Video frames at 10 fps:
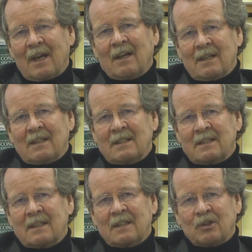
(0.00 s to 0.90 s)

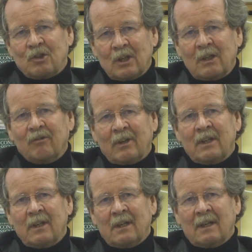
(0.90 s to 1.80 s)
awareness that
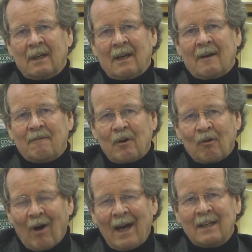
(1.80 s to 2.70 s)
children have a
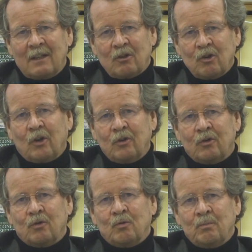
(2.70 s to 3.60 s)
right not
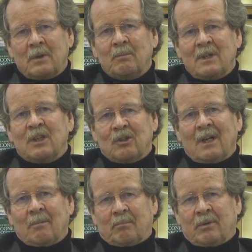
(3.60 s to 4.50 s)
to be beaten
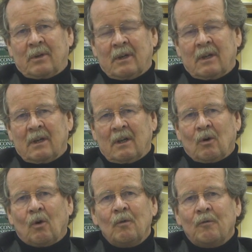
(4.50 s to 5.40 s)
up.
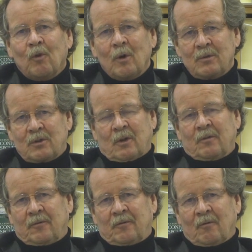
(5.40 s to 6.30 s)
All forms
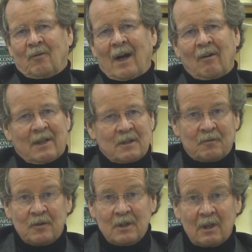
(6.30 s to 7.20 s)
of violence,
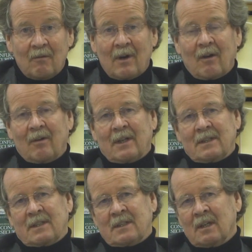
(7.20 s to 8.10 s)
physical
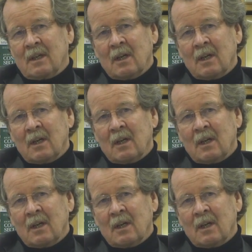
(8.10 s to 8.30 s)
violence,